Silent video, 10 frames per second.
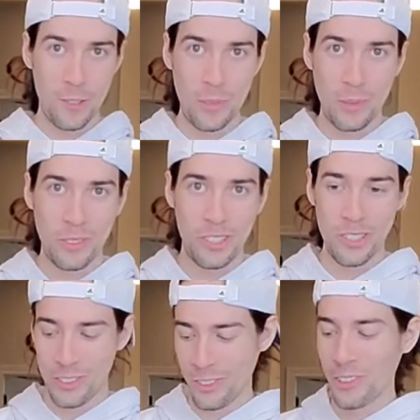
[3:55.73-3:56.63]
spoons
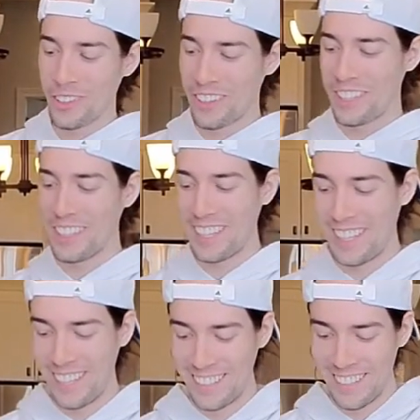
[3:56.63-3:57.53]
too.
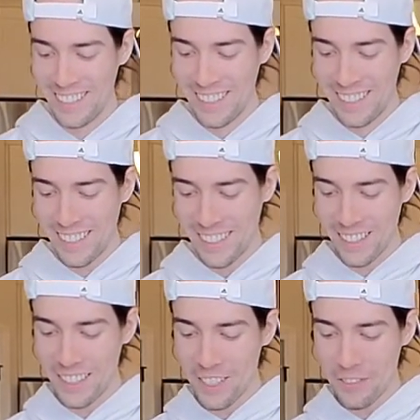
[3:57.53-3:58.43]
I
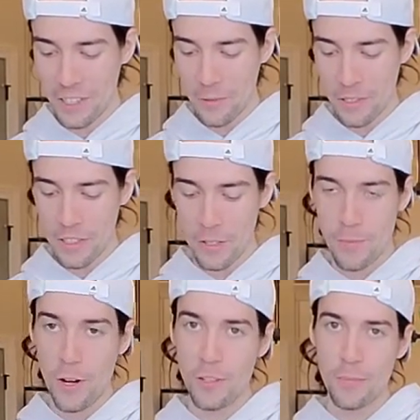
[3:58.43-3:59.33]
like serving it with a
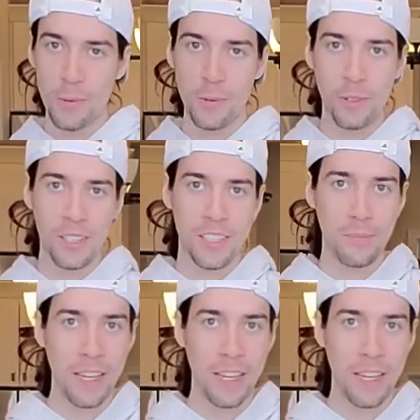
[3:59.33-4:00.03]
small spoon because it